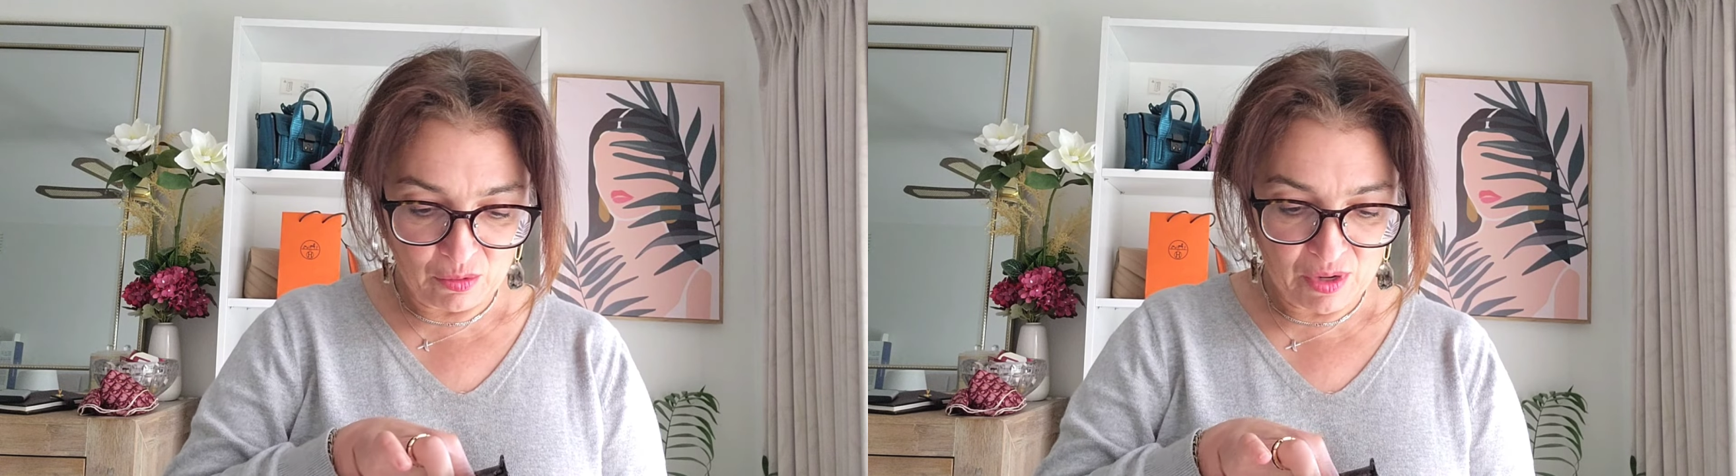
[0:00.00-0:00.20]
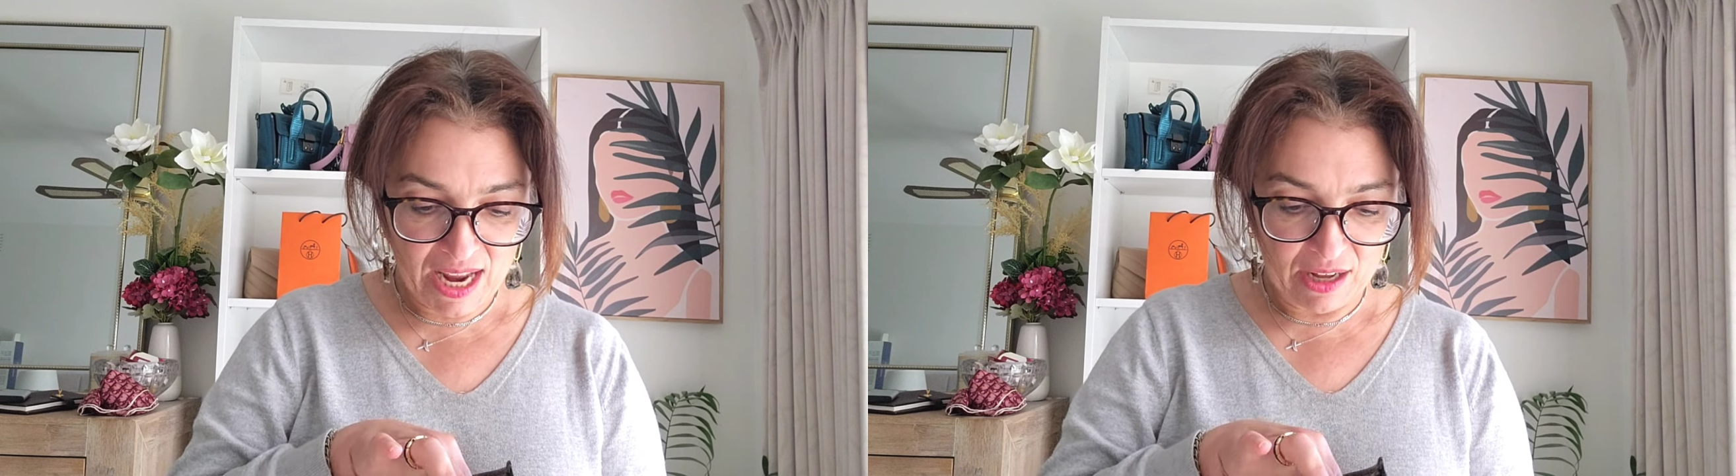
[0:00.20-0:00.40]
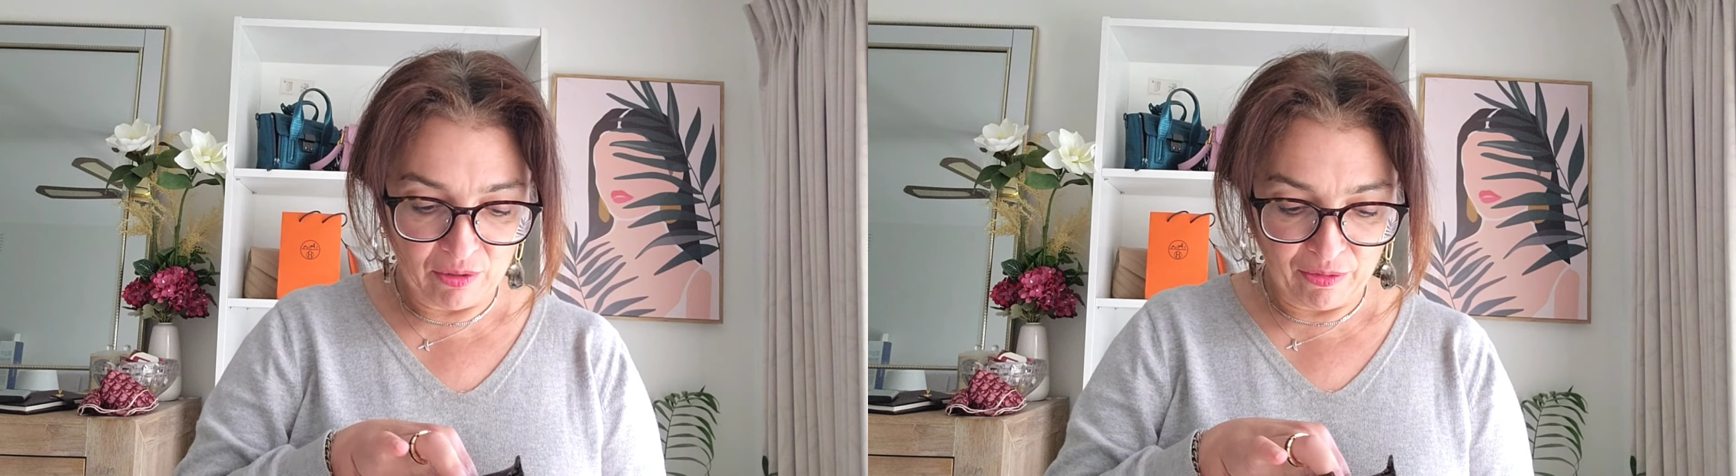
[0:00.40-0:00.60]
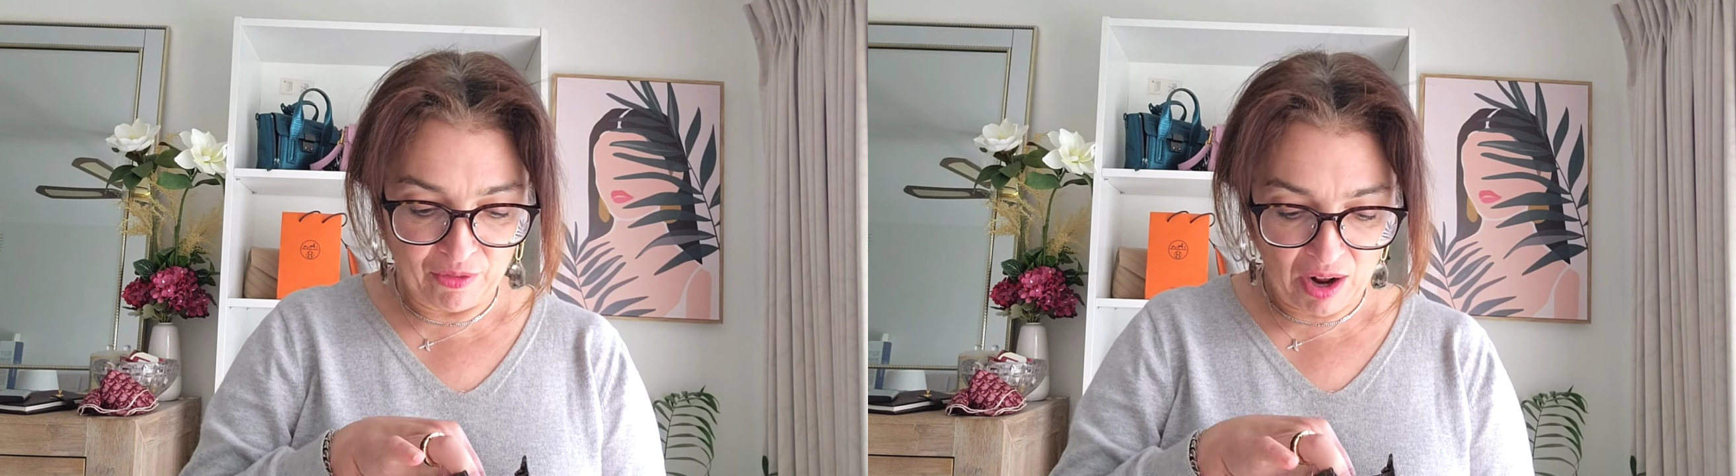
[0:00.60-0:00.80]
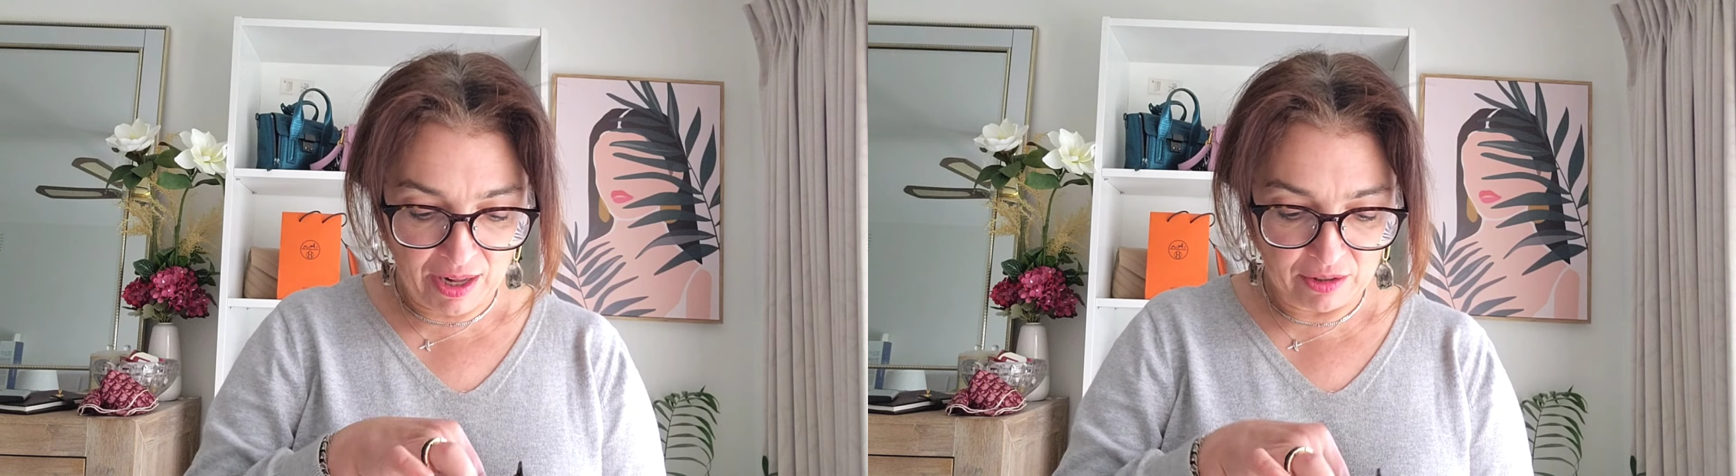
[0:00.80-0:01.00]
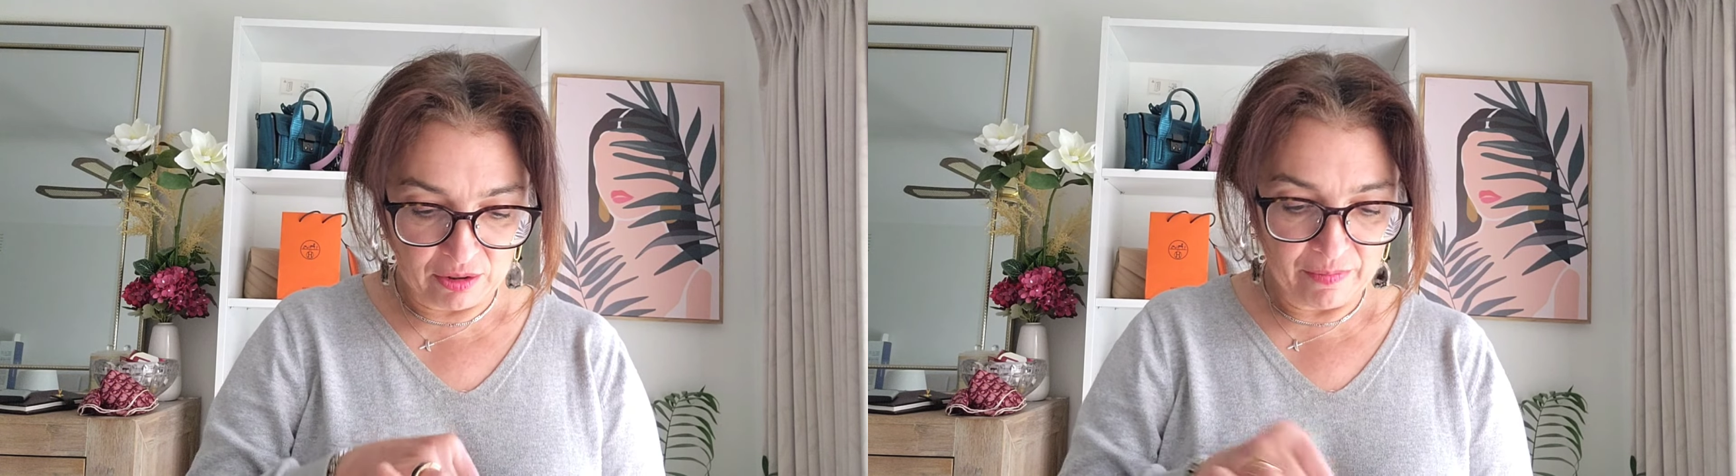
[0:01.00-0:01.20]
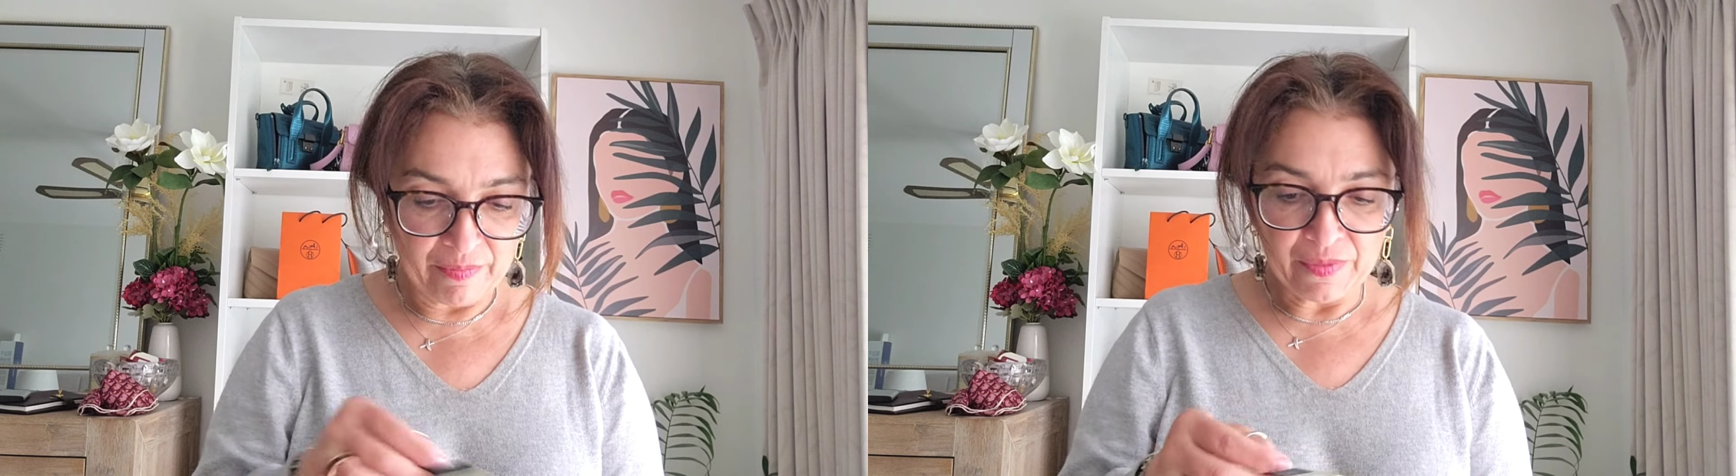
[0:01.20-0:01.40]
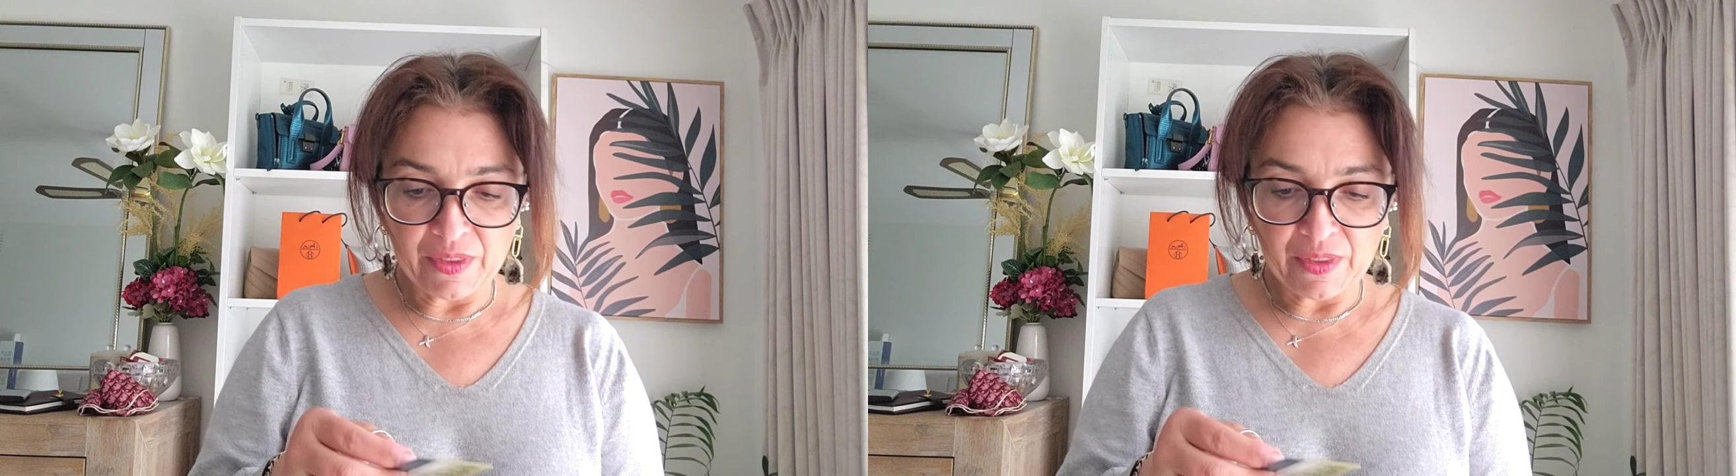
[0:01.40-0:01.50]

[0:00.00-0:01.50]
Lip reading: little nail file,